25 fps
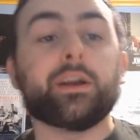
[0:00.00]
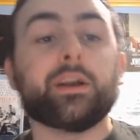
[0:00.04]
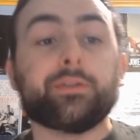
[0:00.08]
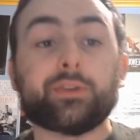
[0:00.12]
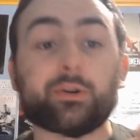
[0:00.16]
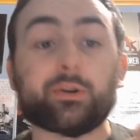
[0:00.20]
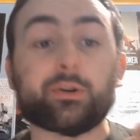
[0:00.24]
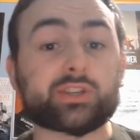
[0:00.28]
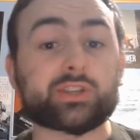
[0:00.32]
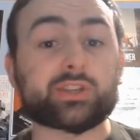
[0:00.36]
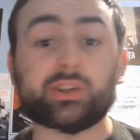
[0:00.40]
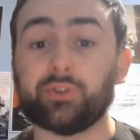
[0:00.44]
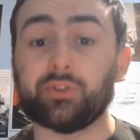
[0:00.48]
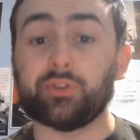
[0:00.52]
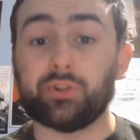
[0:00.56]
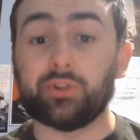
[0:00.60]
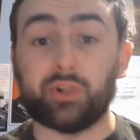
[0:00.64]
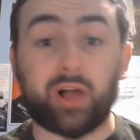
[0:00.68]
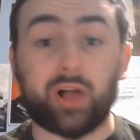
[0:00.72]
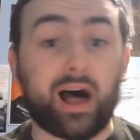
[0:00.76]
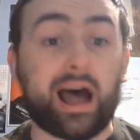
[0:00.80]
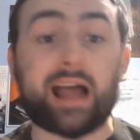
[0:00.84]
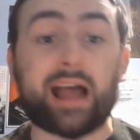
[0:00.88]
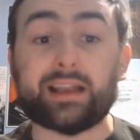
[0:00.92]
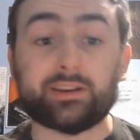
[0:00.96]
There's a
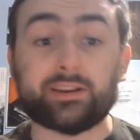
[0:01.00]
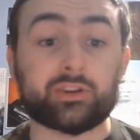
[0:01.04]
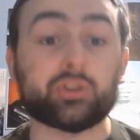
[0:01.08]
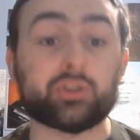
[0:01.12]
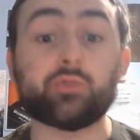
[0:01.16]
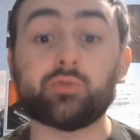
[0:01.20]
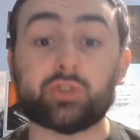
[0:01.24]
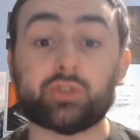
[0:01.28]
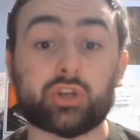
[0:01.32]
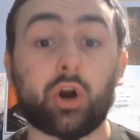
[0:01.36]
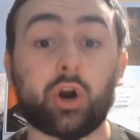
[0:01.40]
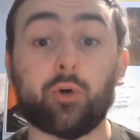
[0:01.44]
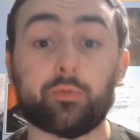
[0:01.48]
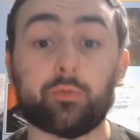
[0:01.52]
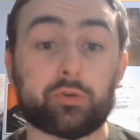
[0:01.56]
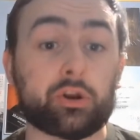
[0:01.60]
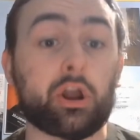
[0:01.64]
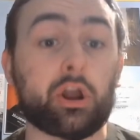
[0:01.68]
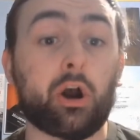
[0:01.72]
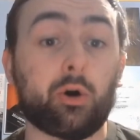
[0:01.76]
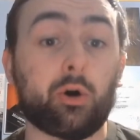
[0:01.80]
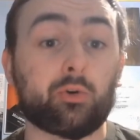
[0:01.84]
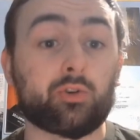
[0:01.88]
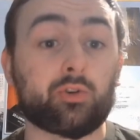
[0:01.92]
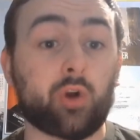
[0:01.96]
lot you don't
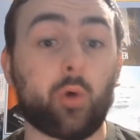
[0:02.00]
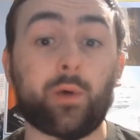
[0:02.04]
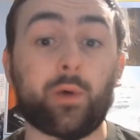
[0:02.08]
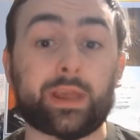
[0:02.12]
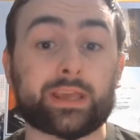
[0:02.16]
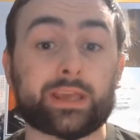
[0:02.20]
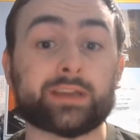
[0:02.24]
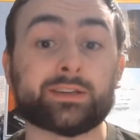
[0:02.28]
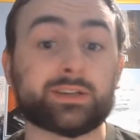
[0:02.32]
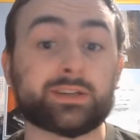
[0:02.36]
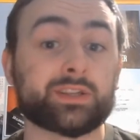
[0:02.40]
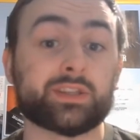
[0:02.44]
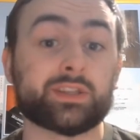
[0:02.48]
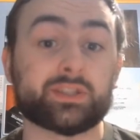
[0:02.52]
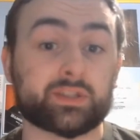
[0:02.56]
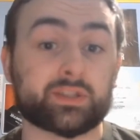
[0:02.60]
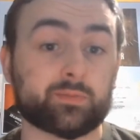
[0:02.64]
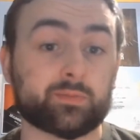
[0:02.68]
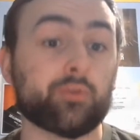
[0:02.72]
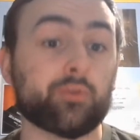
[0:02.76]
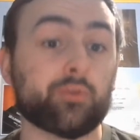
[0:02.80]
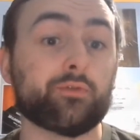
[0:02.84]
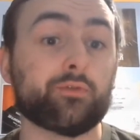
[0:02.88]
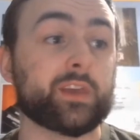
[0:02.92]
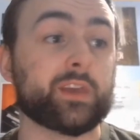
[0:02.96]
know going into this
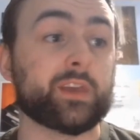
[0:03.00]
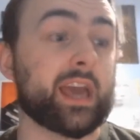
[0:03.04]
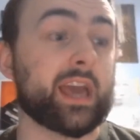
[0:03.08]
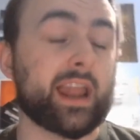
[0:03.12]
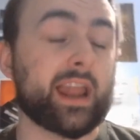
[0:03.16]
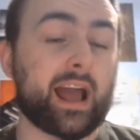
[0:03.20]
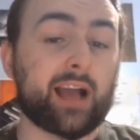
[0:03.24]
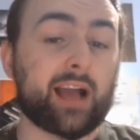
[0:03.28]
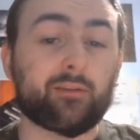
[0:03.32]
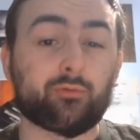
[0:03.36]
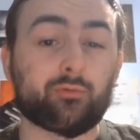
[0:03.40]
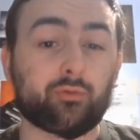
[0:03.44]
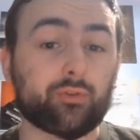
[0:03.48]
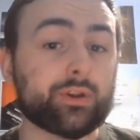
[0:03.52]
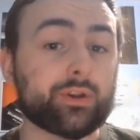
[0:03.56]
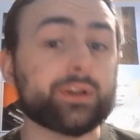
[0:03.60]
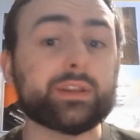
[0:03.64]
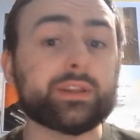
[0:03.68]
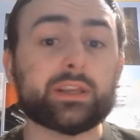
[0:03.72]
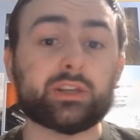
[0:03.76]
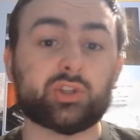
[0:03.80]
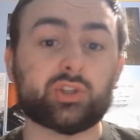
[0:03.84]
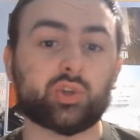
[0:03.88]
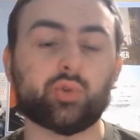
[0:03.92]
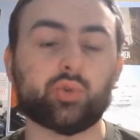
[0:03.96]
movie, and I
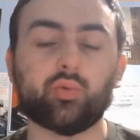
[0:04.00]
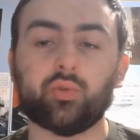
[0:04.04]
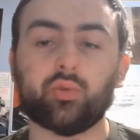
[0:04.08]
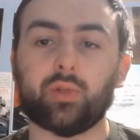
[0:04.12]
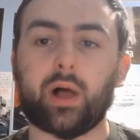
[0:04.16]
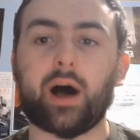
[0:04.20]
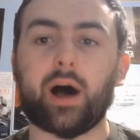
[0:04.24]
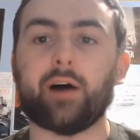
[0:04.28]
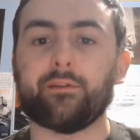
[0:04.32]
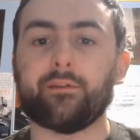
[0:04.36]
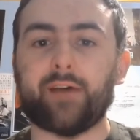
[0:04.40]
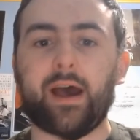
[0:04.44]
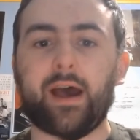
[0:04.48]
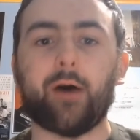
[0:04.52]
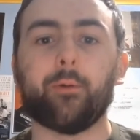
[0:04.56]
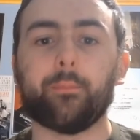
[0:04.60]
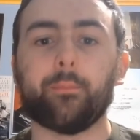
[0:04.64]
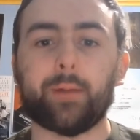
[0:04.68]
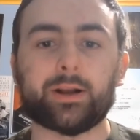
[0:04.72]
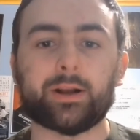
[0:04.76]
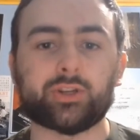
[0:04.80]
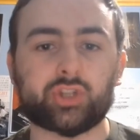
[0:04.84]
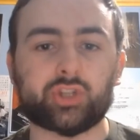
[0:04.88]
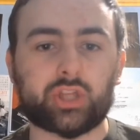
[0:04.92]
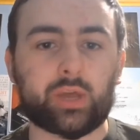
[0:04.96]
really do love how
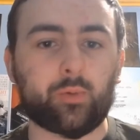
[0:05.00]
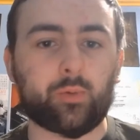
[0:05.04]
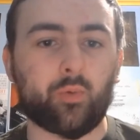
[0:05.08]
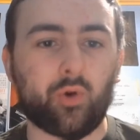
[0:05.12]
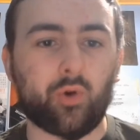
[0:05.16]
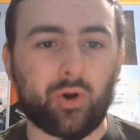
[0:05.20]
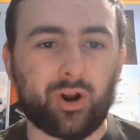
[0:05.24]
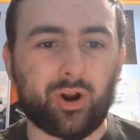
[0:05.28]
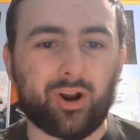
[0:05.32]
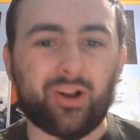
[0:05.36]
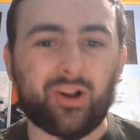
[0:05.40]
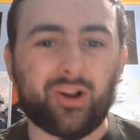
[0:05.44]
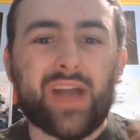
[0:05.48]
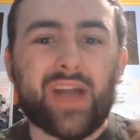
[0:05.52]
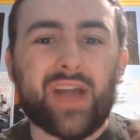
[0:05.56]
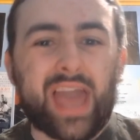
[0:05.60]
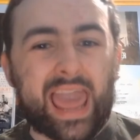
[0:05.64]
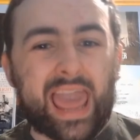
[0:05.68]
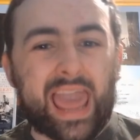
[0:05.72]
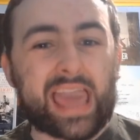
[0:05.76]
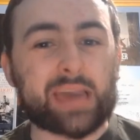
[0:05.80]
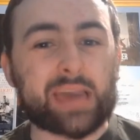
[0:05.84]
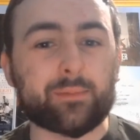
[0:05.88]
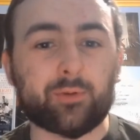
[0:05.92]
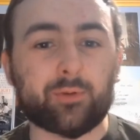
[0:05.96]
much they were
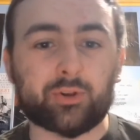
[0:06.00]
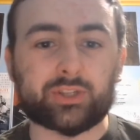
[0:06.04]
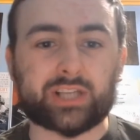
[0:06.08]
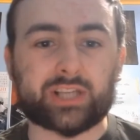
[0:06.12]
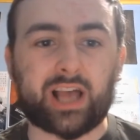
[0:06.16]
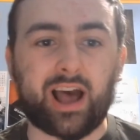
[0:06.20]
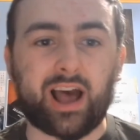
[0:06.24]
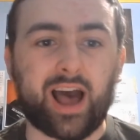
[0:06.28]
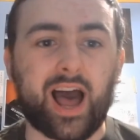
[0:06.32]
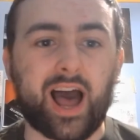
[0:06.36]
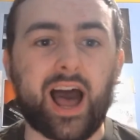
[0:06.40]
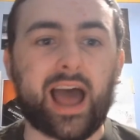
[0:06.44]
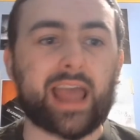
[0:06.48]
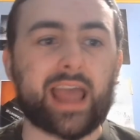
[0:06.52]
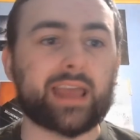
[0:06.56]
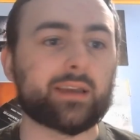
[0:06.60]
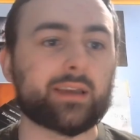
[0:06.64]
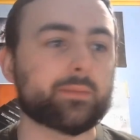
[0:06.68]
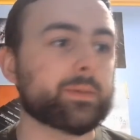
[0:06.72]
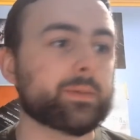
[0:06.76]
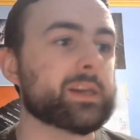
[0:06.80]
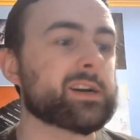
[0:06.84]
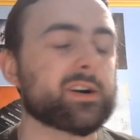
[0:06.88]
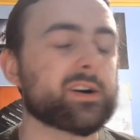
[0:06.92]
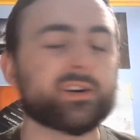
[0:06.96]
able to hide
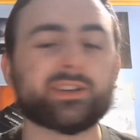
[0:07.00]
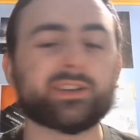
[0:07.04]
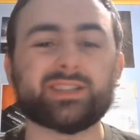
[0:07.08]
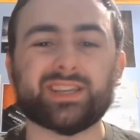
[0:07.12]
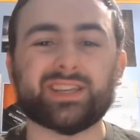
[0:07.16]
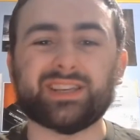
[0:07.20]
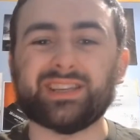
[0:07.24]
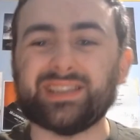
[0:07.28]
because,